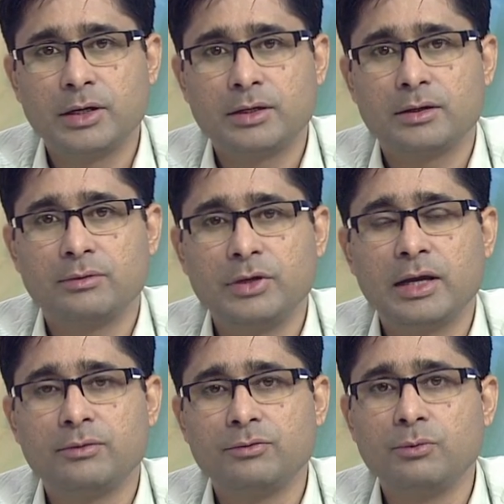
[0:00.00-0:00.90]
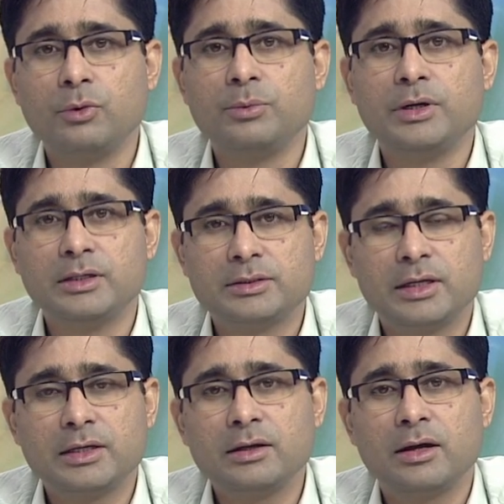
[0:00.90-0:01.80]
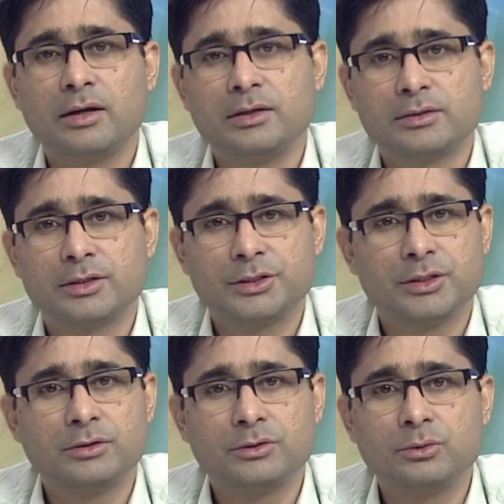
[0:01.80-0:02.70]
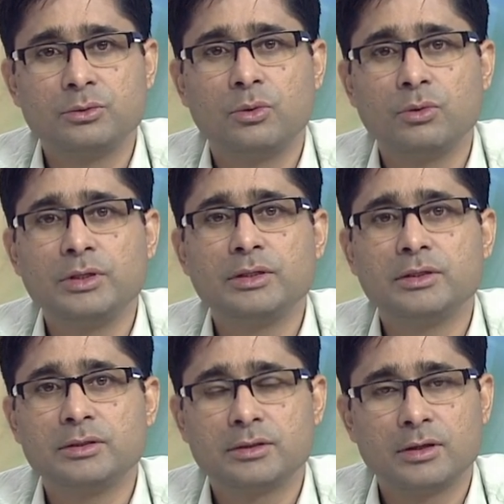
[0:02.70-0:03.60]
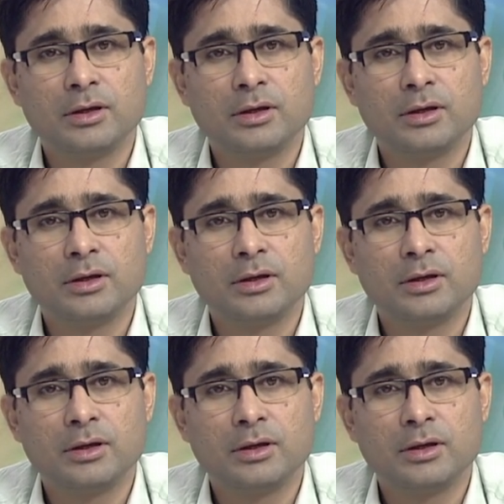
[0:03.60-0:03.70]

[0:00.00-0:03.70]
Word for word: but we are we would be restricting our discussion to only these